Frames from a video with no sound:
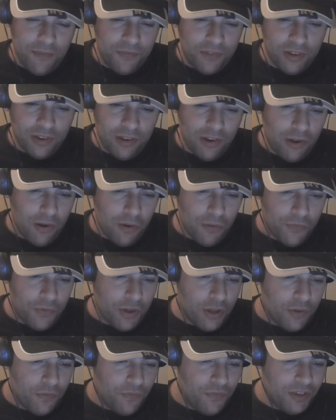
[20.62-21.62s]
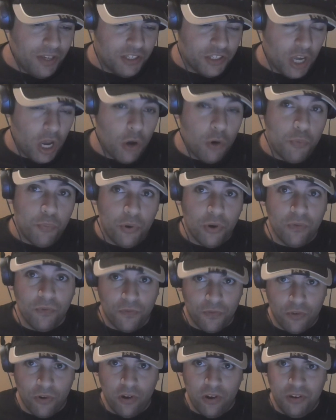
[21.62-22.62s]
left a lot of things open
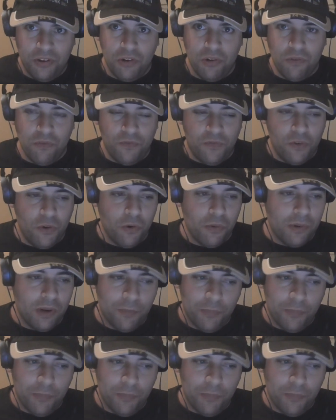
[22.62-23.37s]
for a new film,